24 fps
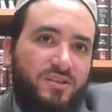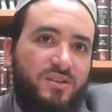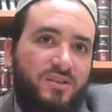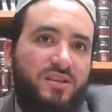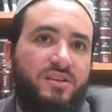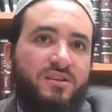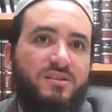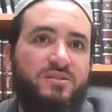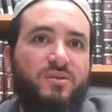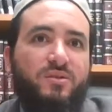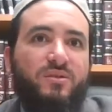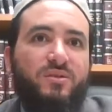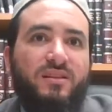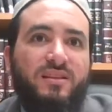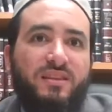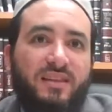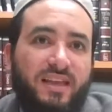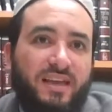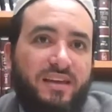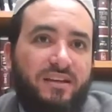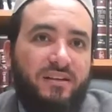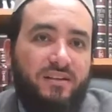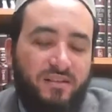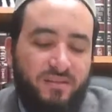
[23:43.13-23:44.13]
years
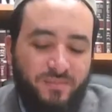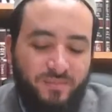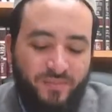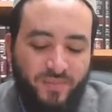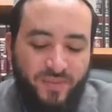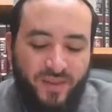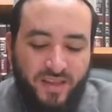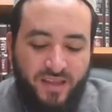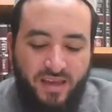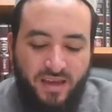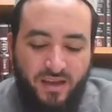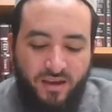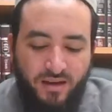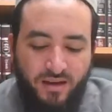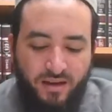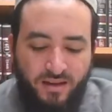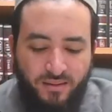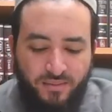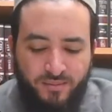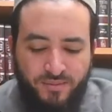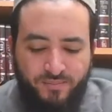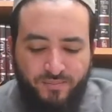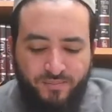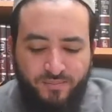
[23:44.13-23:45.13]
later.
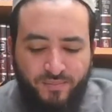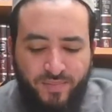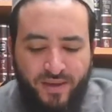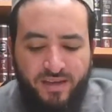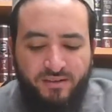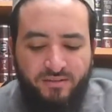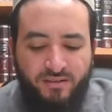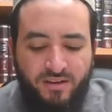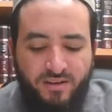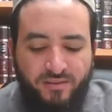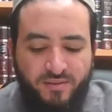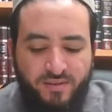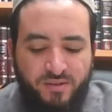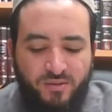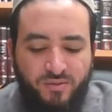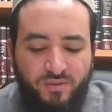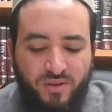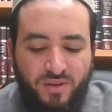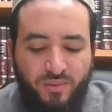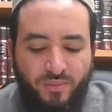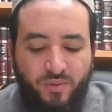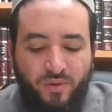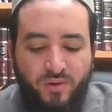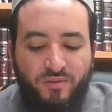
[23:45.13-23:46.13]
I'm making reference to
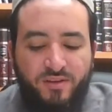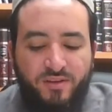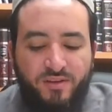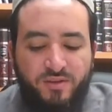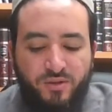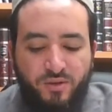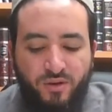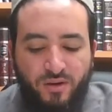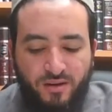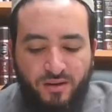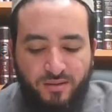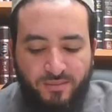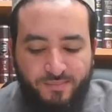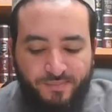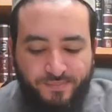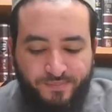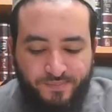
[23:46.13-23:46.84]
the book of the Zohar,